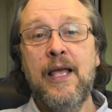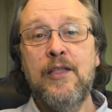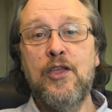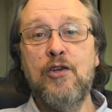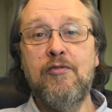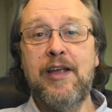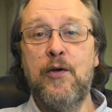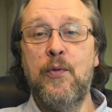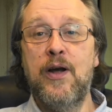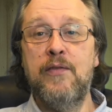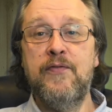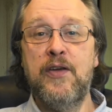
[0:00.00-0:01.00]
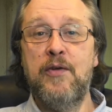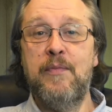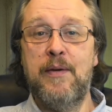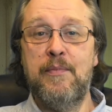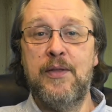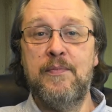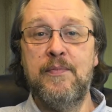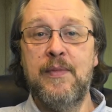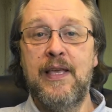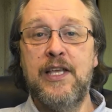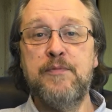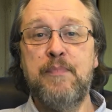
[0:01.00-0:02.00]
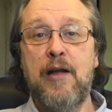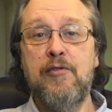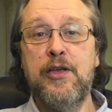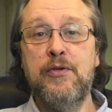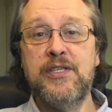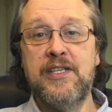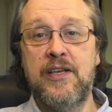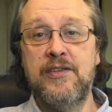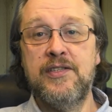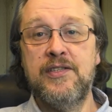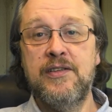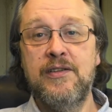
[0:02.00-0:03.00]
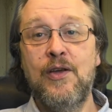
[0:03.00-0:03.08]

The Greek word for commitment is periousios,